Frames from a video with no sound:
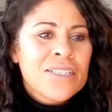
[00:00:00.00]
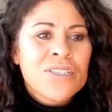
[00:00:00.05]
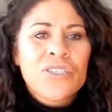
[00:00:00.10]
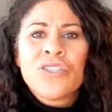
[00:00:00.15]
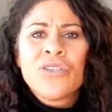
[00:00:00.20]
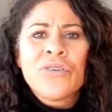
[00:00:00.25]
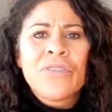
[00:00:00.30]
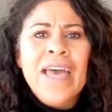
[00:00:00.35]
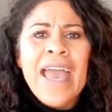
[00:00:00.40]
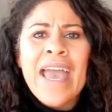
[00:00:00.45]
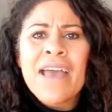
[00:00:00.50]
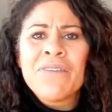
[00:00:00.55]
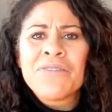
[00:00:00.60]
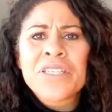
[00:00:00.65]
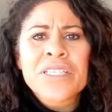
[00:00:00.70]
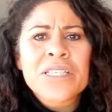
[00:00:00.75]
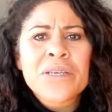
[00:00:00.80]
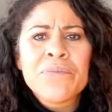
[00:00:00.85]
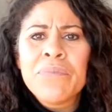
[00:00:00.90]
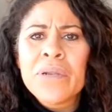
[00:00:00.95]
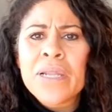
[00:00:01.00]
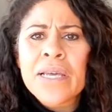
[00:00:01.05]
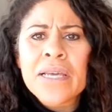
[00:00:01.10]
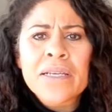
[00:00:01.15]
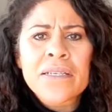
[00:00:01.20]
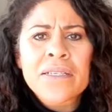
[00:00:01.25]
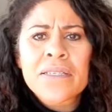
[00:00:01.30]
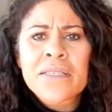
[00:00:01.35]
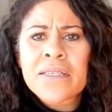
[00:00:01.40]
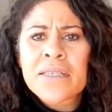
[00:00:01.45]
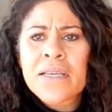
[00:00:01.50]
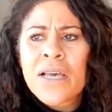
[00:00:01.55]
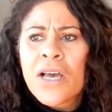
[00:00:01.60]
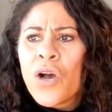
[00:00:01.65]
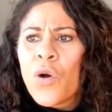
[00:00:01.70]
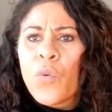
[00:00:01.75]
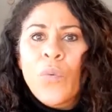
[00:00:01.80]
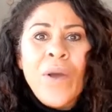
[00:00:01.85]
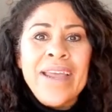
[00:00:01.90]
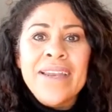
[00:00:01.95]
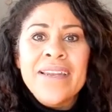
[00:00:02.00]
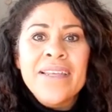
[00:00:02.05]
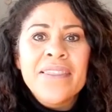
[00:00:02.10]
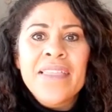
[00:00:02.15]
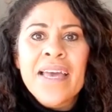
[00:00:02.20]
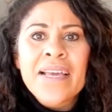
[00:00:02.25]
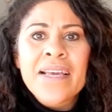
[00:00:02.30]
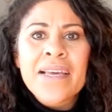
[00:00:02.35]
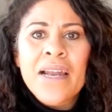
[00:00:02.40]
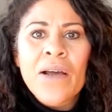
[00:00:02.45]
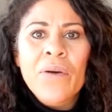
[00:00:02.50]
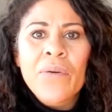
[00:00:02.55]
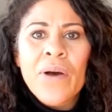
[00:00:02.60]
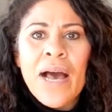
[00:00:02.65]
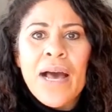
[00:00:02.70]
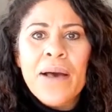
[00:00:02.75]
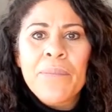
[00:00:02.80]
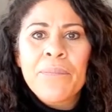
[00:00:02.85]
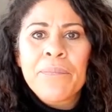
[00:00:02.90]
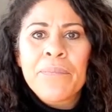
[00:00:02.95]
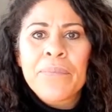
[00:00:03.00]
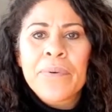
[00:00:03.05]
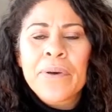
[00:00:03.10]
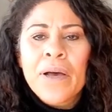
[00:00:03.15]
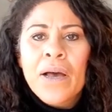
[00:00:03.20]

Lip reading: Do they have siblings? Where did they grow up?